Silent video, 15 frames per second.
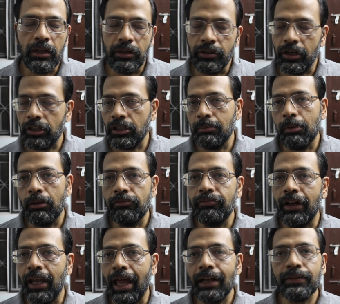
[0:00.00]
deductible of
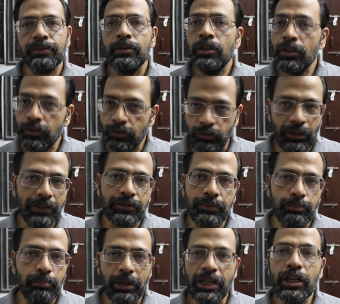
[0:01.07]
5 lakhs. So that's
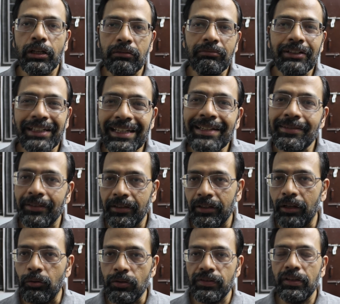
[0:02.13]
pretty decent,
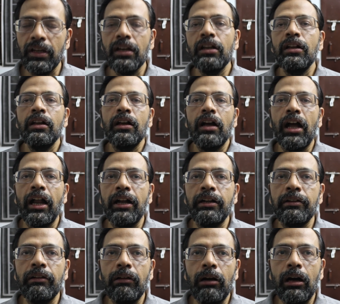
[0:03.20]
I would say.
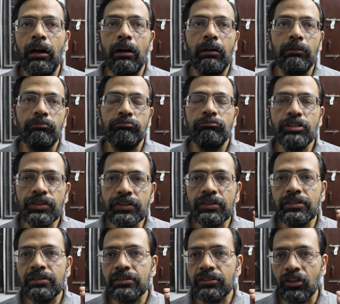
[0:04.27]
And this
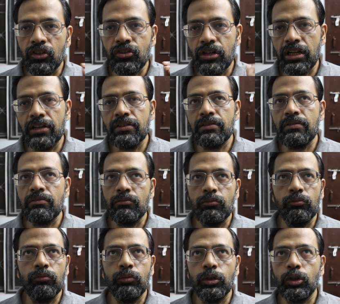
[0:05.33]
surgery
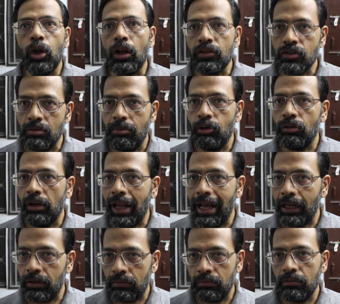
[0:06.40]
would cost about a
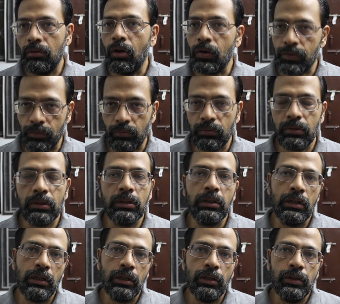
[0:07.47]
lakh or so.
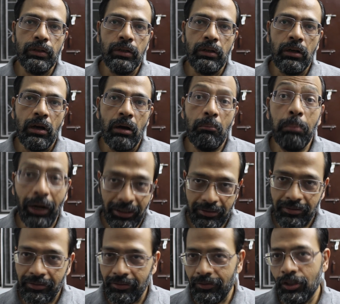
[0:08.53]
But
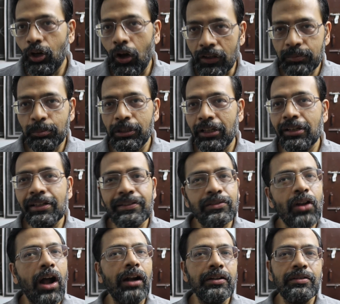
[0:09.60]
the hospital is
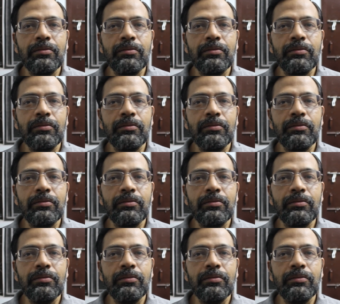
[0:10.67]
not